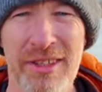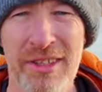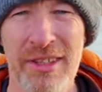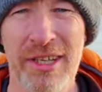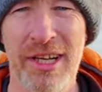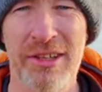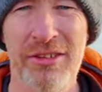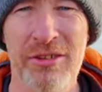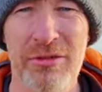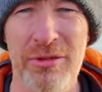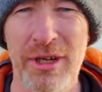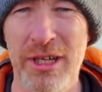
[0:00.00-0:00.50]
in
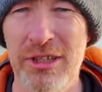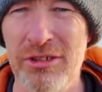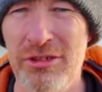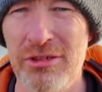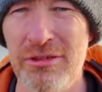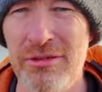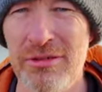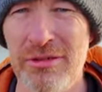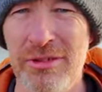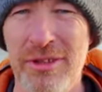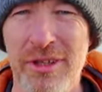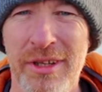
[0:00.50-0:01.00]
that
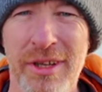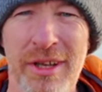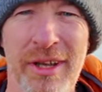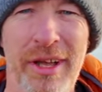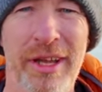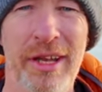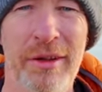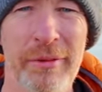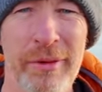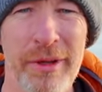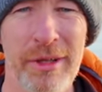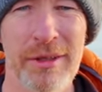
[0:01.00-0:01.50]
direction
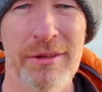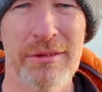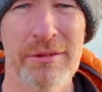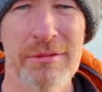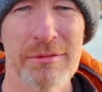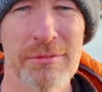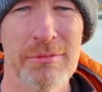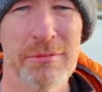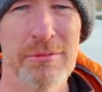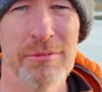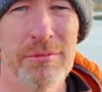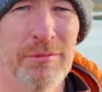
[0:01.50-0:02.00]
anyway.
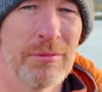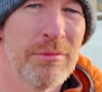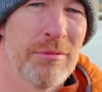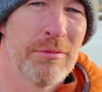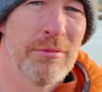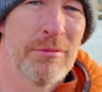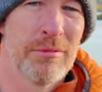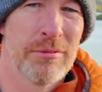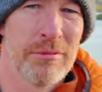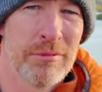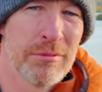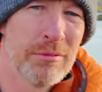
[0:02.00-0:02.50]

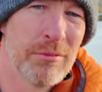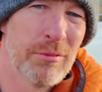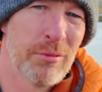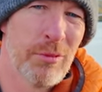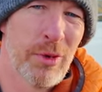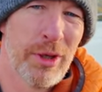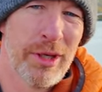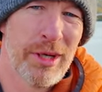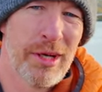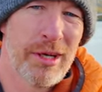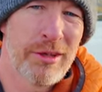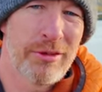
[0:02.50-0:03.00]

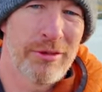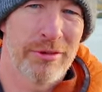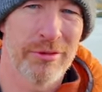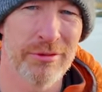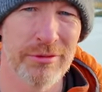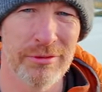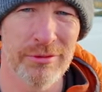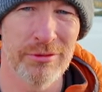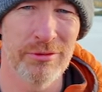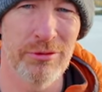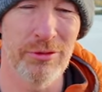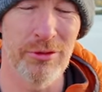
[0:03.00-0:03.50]
Why not?
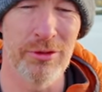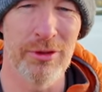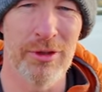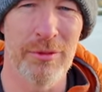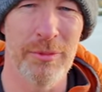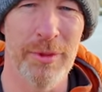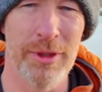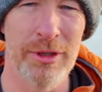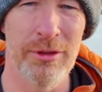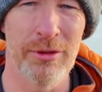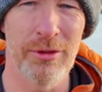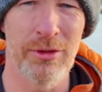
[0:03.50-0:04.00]
Do you know what I
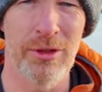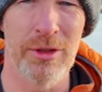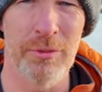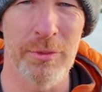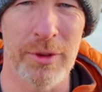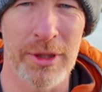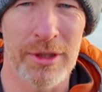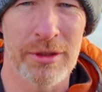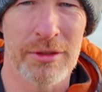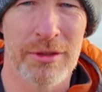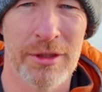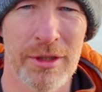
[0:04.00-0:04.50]
mean? You're going to
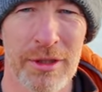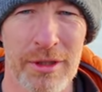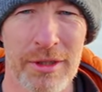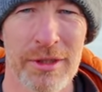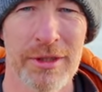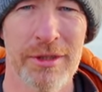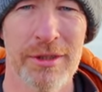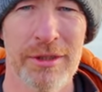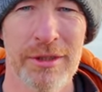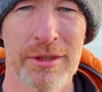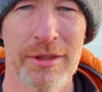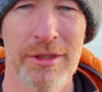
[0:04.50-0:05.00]
be
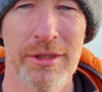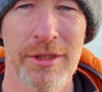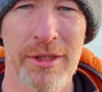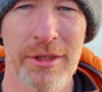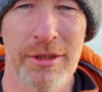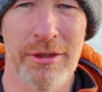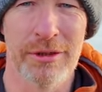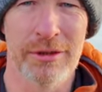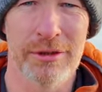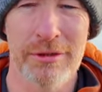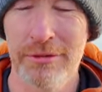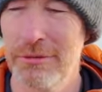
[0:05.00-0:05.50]

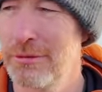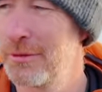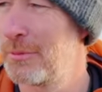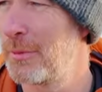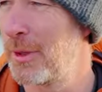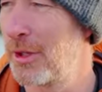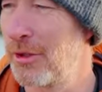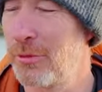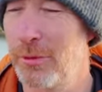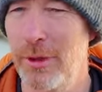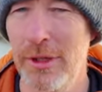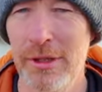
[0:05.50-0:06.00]
here,
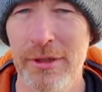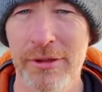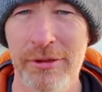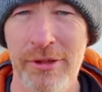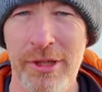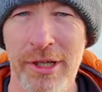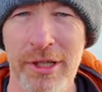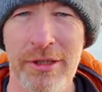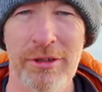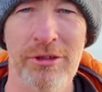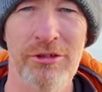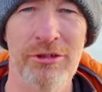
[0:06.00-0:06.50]
might as well
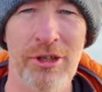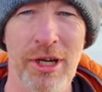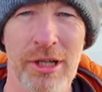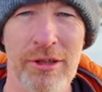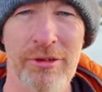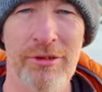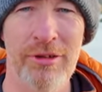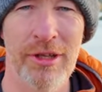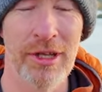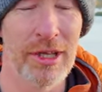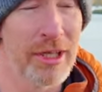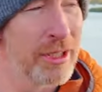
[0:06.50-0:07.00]
take the
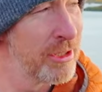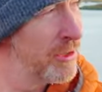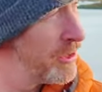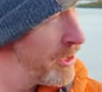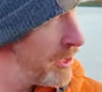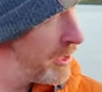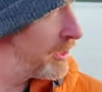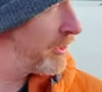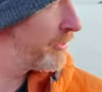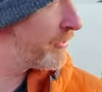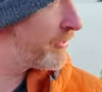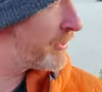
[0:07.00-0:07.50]
shots.
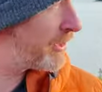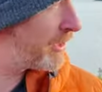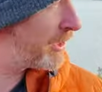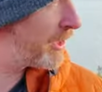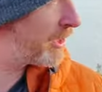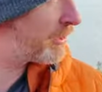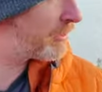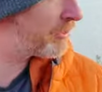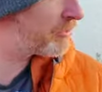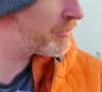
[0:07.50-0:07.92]
Neil is still here